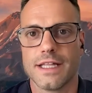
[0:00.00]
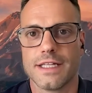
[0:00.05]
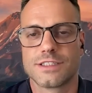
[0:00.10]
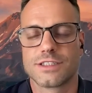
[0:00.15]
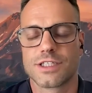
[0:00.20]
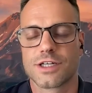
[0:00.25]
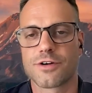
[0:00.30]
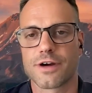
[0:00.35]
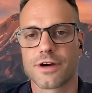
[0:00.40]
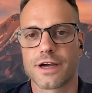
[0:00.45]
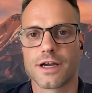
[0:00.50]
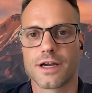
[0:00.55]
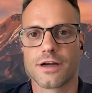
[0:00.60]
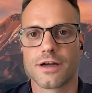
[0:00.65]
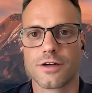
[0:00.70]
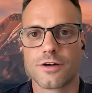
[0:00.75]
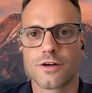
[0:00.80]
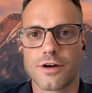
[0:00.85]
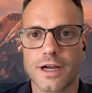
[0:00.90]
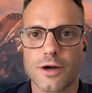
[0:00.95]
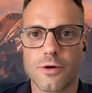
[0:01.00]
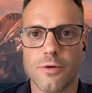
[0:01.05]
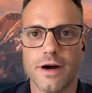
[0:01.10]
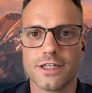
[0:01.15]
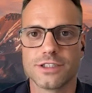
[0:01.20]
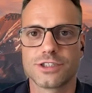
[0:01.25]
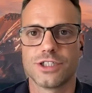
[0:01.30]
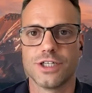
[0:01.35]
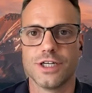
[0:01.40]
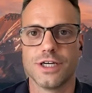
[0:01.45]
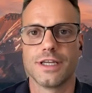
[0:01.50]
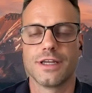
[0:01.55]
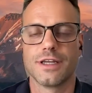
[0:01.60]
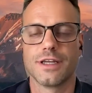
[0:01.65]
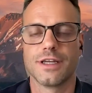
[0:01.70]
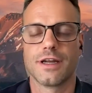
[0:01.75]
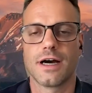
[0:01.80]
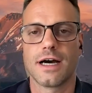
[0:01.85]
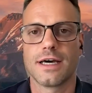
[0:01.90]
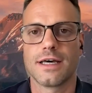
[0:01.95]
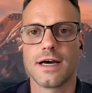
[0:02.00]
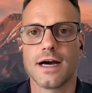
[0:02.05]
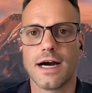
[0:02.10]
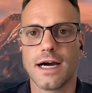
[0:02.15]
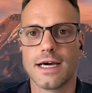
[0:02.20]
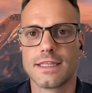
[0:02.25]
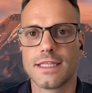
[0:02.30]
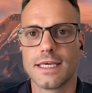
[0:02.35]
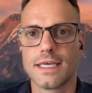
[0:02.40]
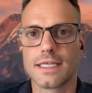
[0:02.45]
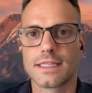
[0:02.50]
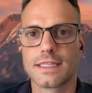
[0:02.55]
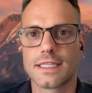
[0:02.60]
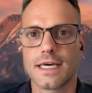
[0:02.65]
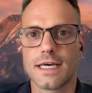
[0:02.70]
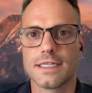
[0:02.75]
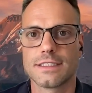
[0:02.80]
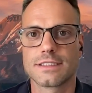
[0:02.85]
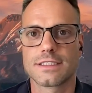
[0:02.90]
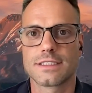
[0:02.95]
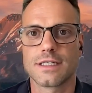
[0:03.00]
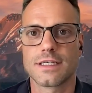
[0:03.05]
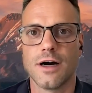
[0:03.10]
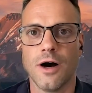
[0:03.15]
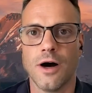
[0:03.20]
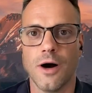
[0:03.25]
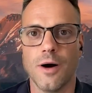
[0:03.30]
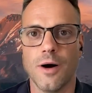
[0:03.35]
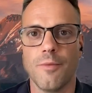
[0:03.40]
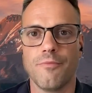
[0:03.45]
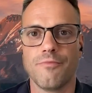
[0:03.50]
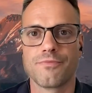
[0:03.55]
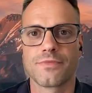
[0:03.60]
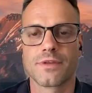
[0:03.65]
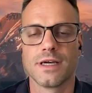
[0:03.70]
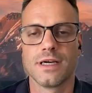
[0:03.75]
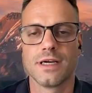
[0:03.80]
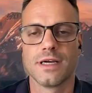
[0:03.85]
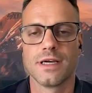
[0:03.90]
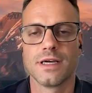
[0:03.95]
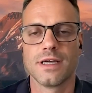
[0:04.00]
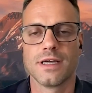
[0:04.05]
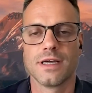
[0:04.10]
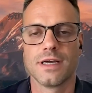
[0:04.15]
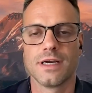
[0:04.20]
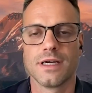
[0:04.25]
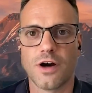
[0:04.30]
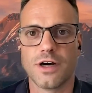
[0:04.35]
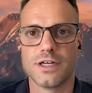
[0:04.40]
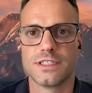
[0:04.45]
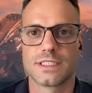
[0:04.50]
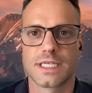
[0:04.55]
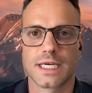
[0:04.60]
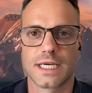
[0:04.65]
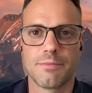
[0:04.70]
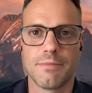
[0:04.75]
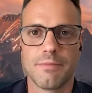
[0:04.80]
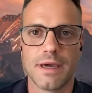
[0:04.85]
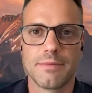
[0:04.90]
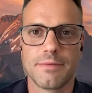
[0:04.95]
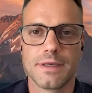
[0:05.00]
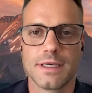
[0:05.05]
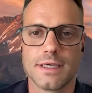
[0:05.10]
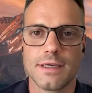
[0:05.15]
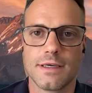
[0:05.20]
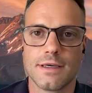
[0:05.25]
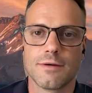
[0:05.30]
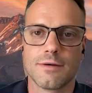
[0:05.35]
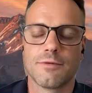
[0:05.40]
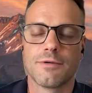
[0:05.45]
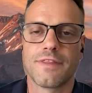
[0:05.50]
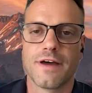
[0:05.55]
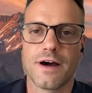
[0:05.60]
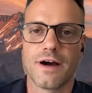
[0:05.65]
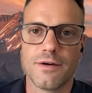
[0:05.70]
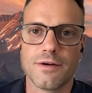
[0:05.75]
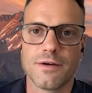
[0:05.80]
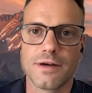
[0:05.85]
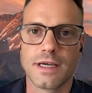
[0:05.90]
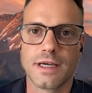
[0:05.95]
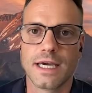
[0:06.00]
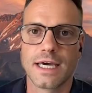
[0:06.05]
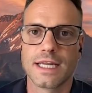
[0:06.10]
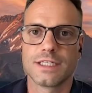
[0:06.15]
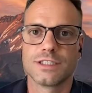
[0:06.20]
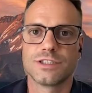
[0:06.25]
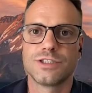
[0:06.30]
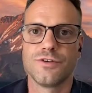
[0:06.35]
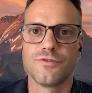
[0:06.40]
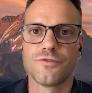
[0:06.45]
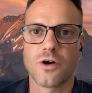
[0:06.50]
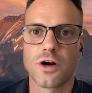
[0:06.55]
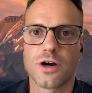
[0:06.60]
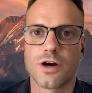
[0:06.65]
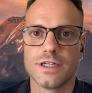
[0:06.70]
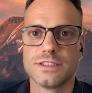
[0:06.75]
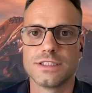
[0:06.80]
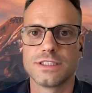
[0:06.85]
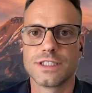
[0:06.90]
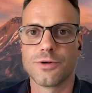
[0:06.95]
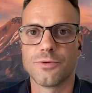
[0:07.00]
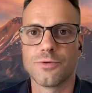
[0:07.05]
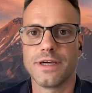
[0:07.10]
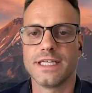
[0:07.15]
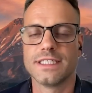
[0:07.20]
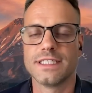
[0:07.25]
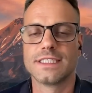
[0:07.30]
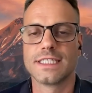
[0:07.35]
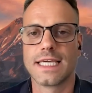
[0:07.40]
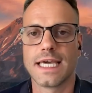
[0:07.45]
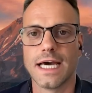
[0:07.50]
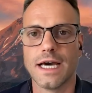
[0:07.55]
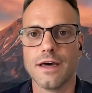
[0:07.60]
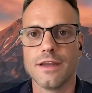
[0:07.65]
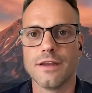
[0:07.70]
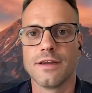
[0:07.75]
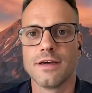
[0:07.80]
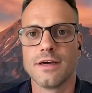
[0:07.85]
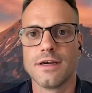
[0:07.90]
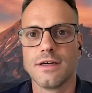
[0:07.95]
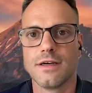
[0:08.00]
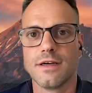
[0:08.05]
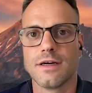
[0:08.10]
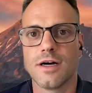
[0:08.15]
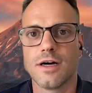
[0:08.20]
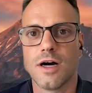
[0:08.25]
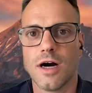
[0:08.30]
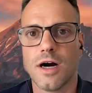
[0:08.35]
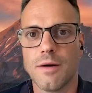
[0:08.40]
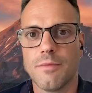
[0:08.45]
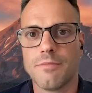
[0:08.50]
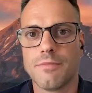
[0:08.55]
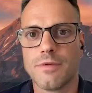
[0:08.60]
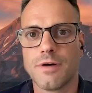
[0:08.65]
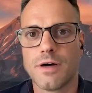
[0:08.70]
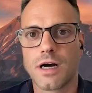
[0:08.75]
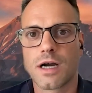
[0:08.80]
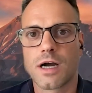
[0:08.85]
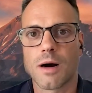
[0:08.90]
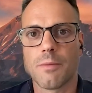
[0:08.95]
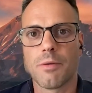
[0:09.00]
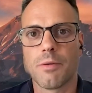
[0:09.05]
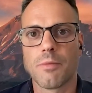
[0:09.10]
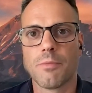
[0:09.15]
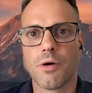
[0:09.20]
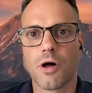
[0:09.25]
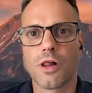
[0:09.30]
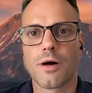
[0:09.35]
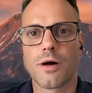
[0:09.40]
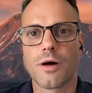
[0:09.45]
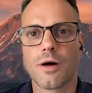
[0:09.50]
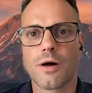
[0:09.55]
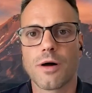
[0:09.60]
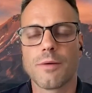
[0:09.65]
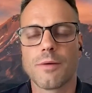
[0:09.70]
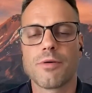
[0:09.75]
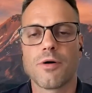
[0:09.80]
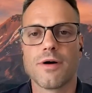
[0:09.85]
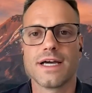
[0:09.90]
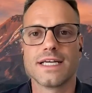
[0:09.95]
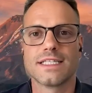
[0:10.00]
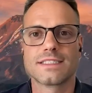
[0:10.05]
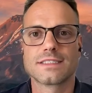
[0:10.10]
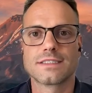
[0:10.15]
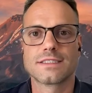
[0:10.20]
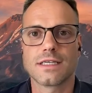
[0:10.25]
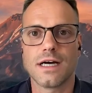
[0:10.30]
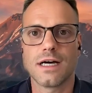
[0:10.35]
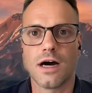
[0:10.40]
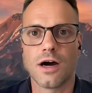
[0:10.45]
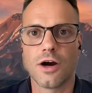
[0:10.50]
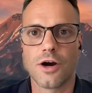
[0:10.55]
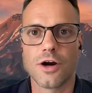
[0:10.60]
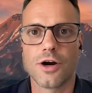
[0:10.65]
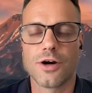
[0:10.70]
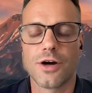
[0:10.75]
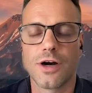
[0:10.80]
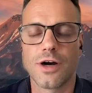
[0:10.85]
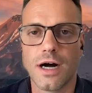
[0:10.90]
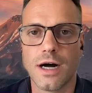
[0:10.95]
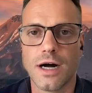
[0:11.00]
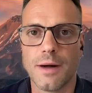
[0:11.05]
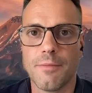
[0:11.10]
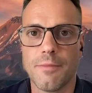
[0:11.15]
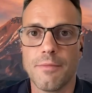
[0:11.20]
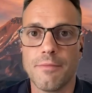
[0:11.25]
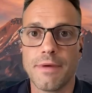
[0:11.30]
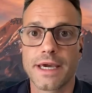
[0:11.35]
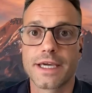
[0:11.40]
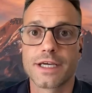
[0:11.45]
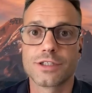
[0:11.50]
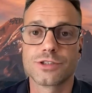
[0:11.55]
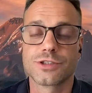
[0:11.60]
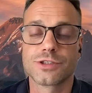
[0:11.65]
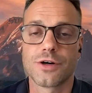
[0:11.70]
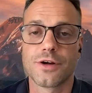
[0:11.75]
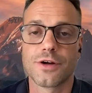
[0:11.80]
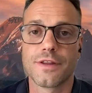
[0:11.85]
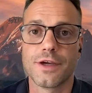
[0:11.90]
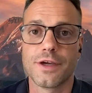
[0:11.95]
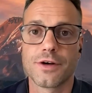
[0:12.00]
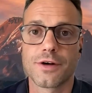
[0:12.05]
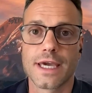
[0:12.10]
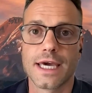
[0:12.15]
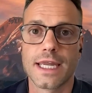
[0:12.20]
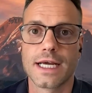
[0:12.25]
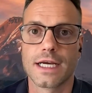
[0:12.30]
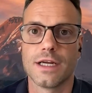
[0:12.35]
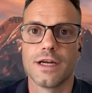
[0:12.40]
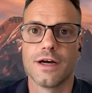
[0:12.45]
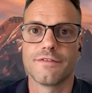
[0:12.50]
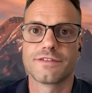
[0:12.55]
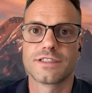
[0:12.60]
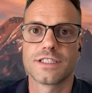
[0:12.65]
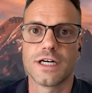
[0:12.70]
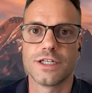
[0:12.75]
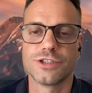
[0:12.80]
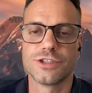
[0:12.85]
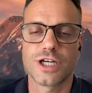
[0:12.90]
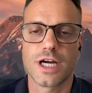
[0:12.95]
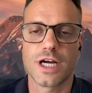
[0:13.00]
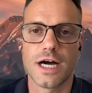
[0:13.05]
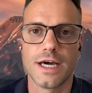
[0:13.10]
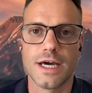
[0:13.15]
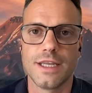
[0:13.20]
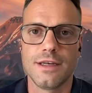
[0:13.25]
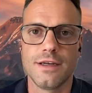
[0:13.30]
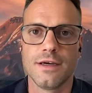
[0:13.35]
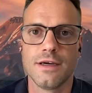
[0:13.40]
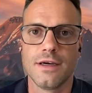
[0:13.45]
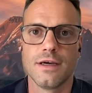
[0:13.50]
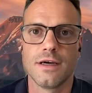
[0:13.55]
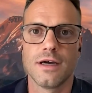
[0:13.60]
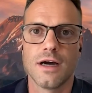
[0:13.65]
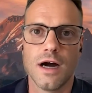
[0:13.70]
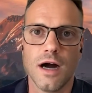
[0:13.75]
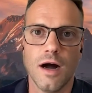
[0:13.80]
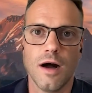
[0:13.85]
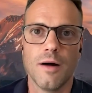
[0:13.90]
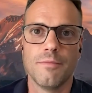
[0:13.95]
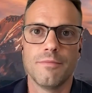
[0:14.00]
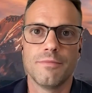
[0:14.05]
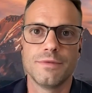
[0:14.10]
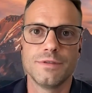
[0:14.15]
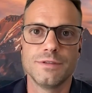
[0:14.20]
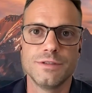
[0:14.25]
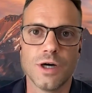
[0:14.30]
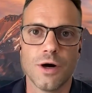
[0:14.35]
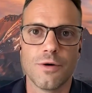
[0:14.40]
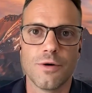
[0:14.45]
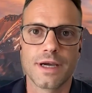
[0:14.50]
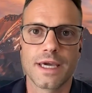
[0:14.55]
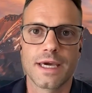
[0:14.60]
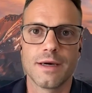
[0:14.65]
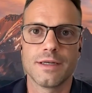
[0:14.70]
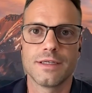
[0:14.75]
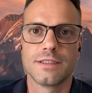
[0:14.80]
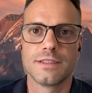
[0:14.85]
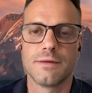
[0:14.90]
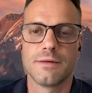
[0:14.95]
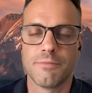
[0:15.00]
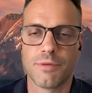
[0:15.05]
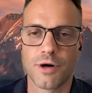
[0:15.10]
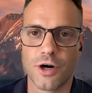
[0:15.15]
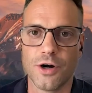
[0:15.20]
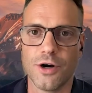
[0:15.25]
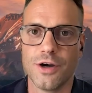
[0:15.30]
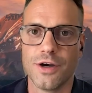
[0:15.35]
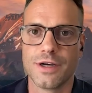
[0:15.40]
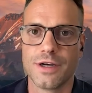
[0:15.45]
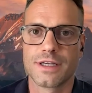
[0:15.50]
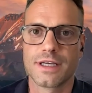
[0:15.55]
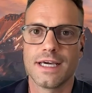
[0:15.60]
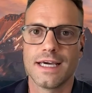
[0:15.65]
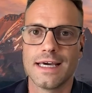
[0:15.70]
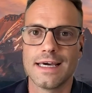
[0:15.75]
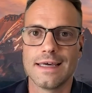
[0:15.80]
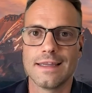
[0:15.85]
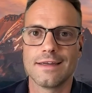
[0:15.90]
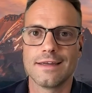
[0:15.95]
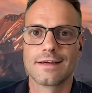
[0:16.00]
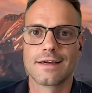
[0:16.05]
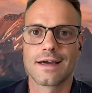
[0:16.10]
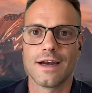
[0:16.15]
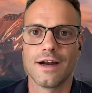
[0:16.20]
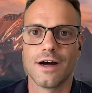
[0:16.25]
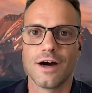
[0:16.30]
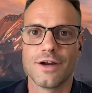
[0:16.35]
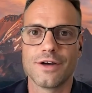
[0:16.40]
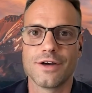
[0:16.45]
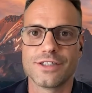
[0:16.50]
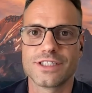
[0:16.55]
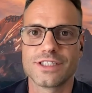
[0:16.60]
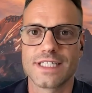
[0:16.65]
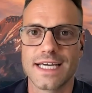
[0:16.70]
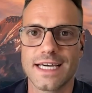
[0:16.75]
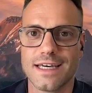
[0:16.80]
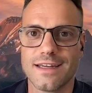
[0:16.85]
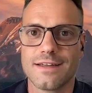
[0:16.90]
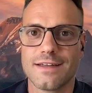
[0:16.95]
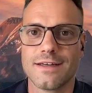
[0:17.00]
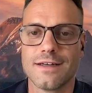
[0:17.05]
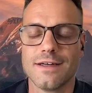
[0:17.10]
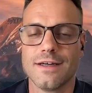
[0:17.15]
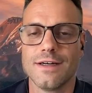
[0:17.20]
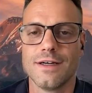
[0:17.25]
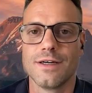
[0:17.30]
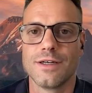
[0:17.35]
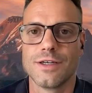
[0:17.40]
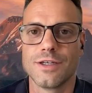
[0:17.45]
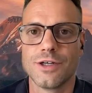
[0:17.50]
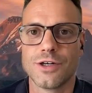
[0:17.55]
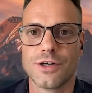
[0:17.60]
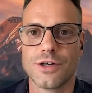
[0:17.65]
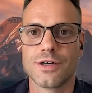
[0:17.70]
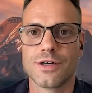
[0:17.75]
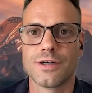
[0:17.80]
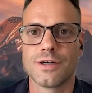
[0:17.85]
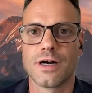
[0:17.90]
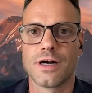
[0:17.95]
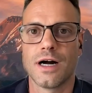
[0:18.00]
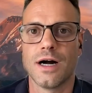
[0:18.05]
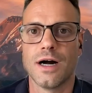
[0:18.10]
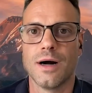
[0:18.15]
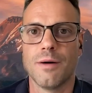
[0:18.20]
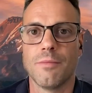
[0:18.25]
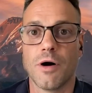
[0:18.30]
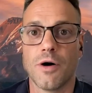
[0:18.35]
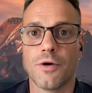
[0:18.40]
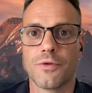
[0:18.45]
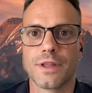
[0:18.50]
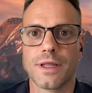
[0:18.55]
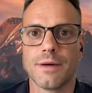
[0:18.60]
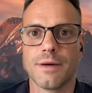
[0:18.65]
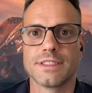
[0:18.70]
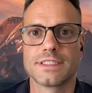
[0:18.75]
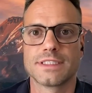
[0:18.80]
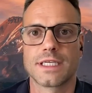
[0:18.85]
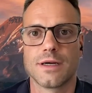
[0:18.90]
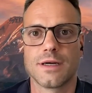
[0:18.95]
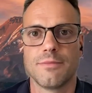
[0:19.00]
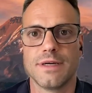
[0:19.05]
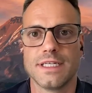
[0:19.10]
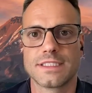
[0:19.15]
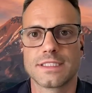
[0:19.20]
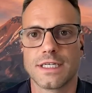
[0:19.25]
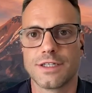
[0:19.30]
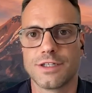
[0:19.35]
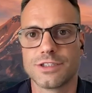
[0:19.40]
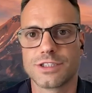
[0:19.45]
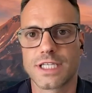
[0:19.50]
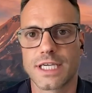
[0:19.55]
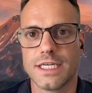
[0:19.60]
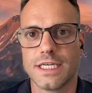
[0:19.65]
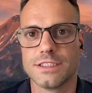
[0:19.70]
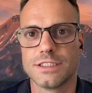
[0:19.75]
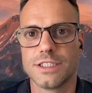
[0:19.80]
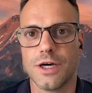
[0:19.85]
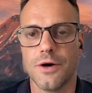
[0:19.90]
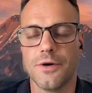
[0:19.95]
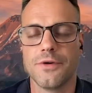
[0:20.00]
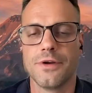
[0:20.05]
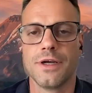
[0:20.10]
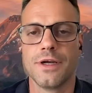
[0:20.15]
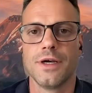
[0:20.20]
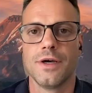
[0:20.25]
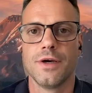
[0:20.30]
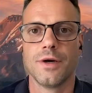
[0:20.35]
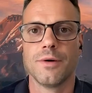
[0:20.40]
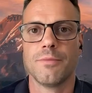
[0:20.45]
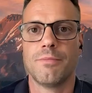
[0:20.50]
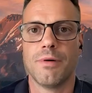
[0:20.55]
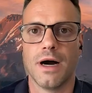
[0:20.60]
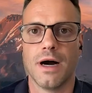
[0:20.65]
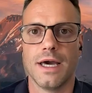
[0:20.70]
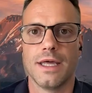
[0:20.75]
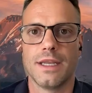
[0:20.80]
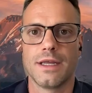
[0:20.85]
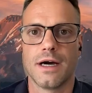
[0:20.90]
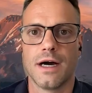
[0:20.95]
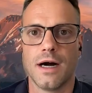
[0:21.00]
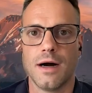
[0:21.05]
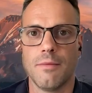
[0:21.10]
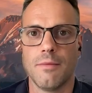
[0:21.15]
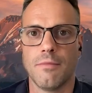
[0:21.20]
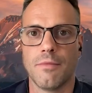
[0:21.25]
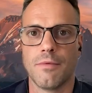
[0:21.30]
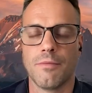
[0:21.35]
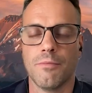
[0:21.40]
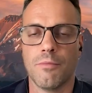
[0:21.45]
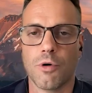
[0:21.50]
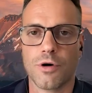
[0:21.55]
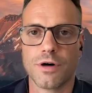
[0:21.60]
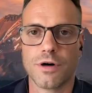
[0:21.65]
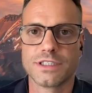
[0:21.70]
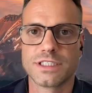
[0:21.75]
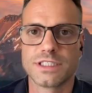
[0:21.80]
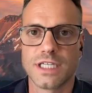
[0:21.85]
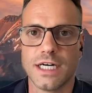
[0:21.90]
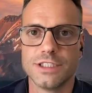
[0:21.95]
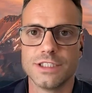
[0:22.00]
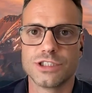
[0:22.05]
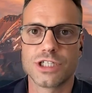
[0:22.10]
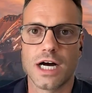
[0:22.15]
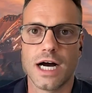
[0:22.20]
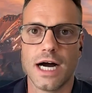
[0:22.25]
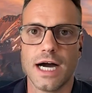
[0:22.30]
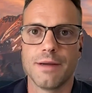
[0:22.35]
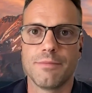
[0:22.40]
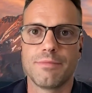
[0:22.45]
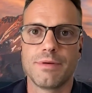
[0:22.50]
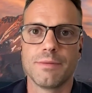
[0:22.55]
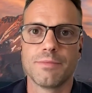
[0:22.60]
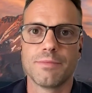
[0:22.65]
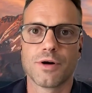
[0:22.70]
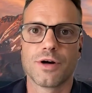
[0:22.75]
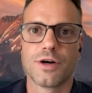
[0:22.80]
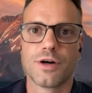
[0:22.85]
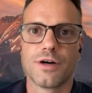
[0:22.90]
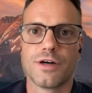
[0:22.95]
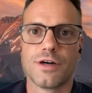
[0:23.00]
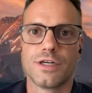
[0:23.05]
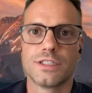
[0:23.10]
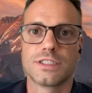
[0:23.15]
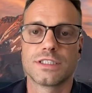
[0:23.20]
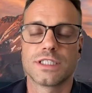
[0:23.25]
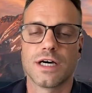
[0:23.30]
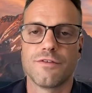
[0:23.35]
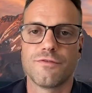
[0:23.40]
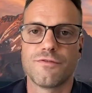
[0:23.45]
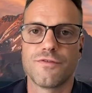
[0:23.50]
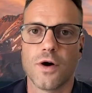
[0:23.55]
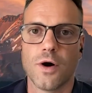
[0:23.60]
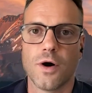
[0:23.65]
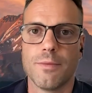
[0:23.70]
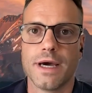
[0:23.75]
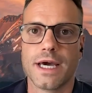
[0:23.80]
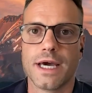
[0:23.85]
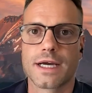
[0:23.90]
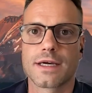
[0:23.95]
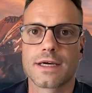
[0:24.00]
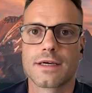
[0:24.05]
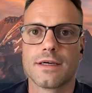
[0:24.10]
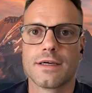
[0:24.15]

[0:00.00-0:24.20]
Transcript: that's a great, great question. I, I think that um, as far as like, maybe without getting too far into the weeds again, um, a couple of bullet points are um, making sure that you're getting enough sunshine. Um, don't get burned, and kind of understand your um, own limits there based on your skin tone. But um, more sunshine, people are sun phobic,